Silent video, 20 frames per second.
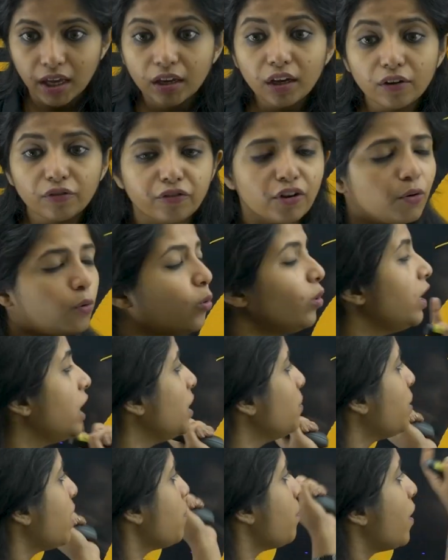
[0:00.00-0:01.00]
If
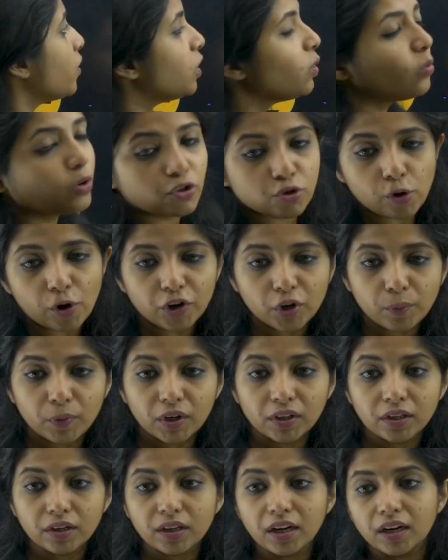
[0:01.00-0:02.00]
only my mother was
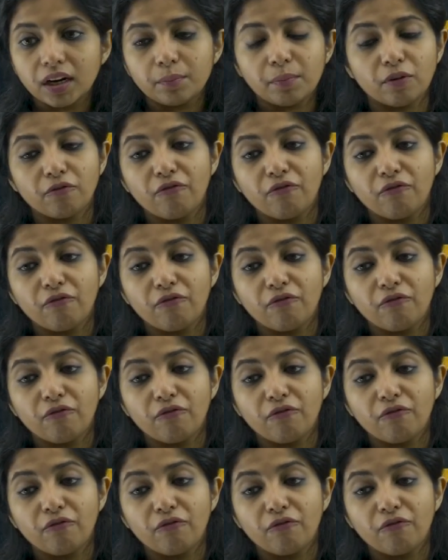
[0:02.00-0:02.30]
contributing the DNA,